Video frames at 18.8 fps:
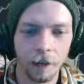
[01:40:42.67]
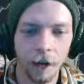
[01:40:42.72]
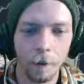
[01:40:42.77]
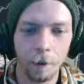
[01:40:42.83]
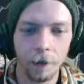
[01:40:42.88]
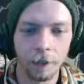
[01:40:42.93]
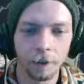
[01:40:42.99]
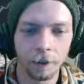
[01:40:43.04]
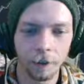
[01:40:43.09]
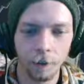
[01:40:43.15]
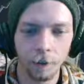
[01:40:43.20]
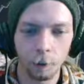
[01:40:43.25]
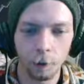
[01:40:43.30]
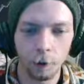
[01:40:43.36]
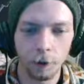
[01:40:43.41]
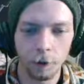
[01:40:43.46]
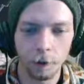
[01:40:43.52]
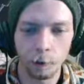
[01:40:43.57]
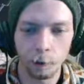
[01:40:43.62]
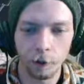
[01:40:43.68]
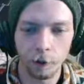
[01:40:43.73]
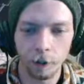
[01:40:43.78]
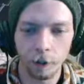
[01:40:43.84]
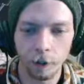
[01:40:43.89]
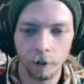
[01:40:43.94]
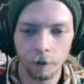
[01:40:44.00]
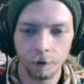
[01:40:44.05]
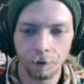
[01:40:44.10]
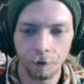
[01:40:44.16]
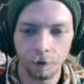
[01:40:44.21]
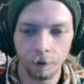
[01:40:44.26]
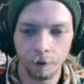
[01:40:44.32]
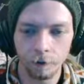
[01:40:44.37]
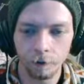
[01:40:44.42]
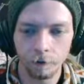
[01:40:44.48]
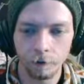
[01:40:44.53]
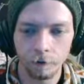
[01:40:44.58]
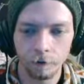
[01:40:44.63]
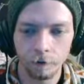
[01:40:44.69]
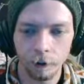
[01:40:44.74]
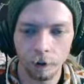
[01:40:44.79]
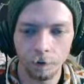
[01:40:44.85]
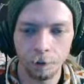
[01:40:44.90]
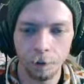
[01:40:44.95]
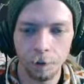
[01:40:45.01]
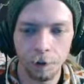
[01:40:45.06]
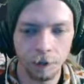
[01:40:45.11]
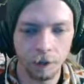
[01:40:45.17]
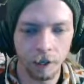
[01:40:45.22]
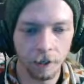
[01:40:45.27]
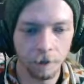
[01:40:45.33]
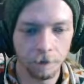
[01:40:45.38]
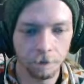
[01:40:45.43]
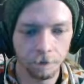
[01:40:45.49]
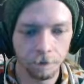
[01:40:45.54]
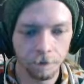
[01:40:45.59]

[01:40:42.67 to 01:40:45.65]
I mean, it looks really, really good for a first game.